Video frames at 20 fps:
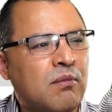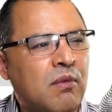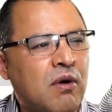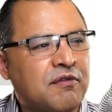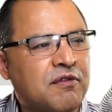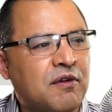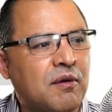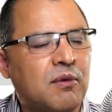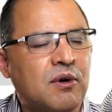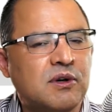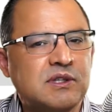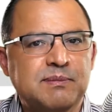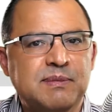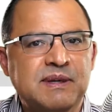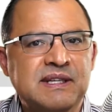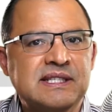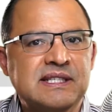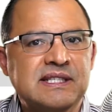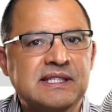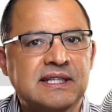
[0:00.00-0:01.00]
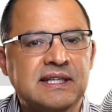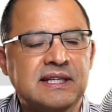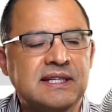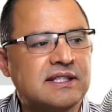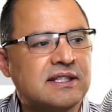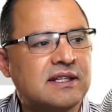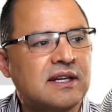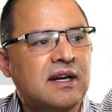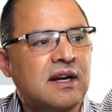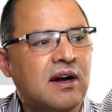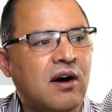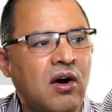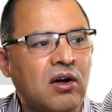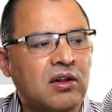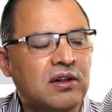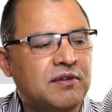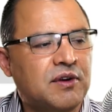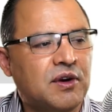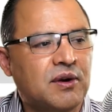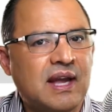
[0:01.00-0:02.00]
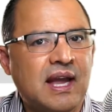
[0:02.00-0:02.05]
For most businesses, all of your